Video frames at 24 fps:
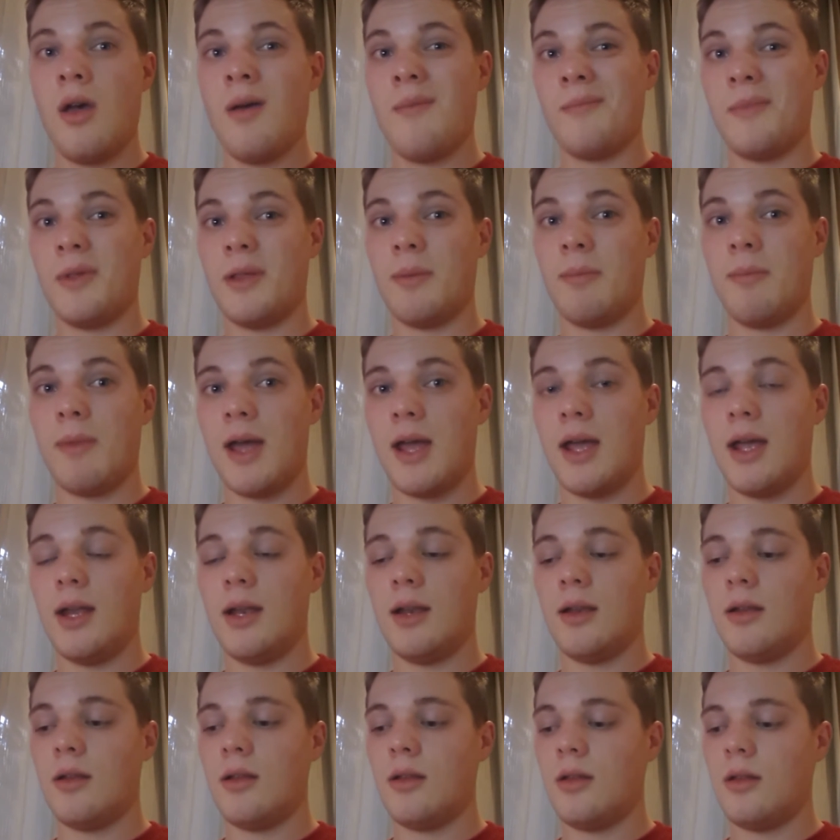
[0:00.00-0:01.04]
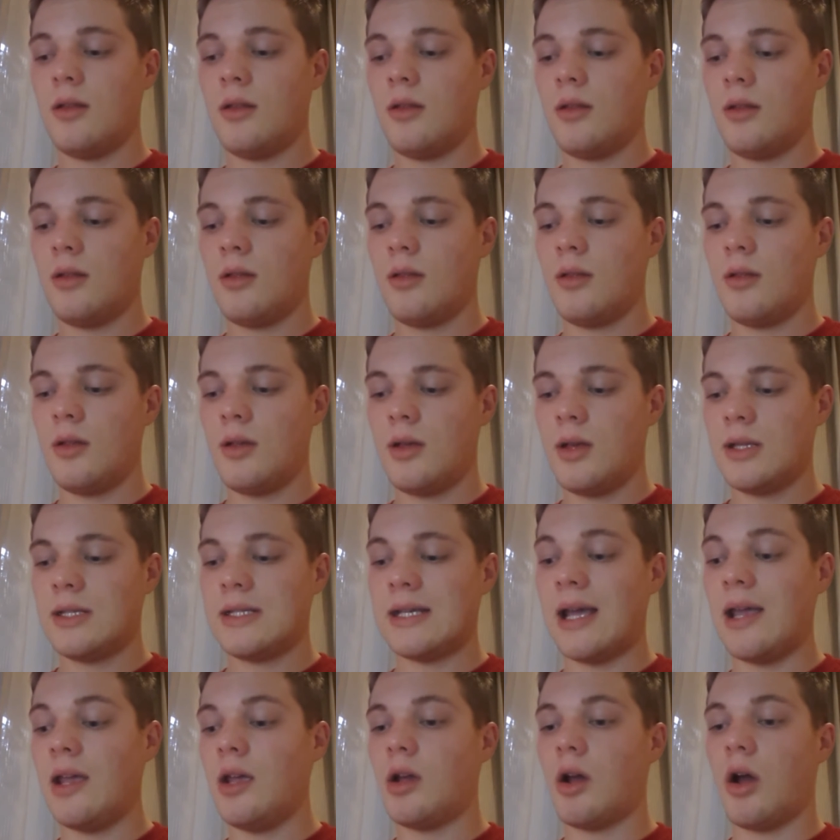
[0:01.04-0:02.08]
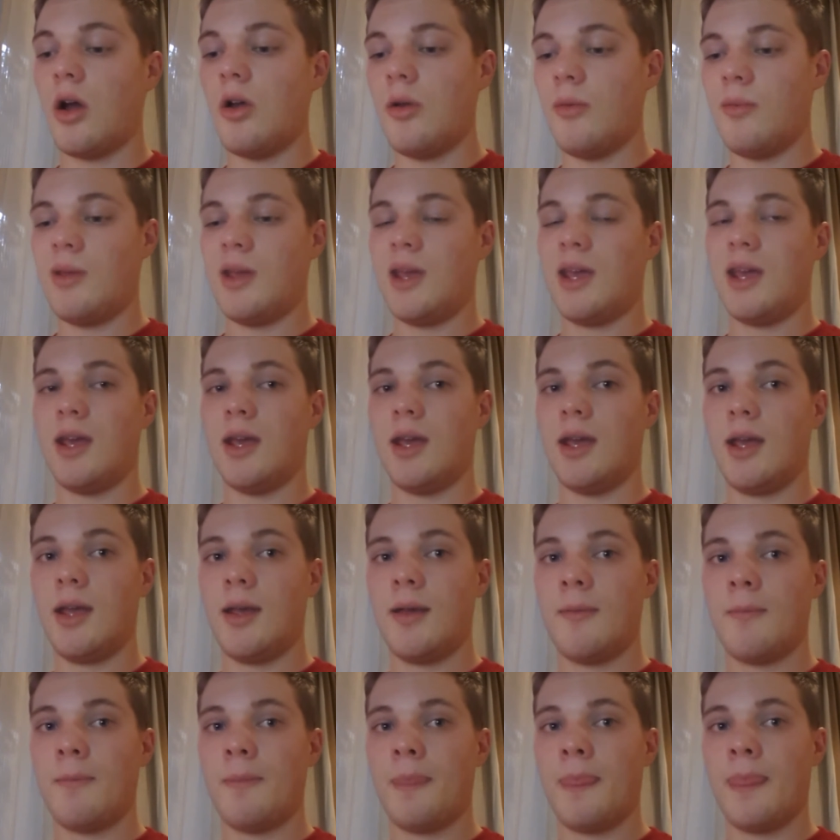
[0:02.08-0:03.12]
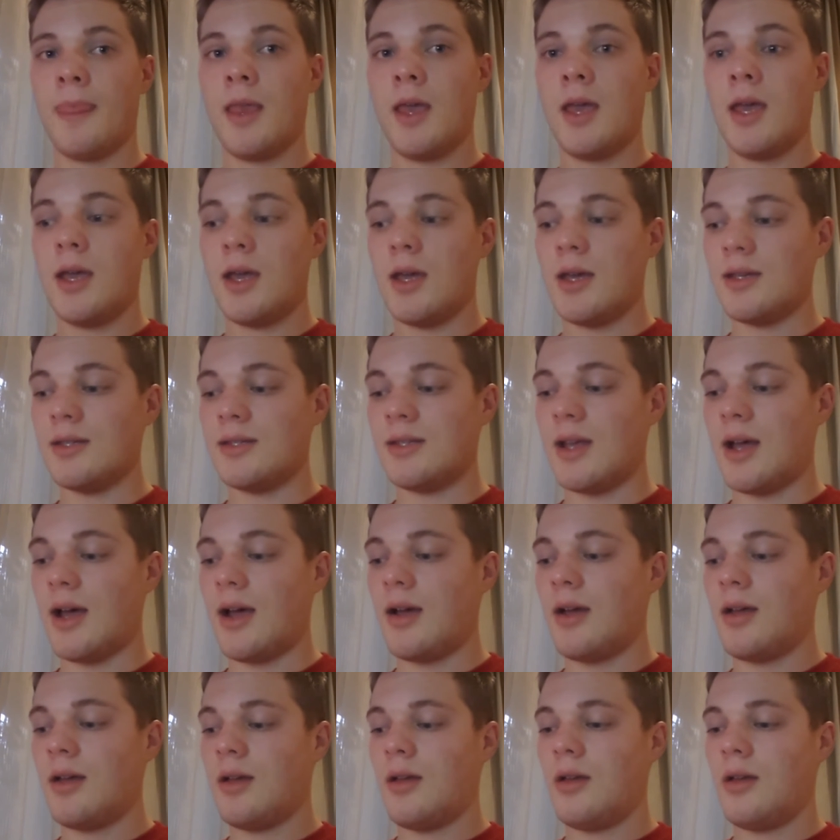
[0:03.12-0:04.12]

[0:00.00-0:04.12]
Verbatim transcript: But the main take home here is that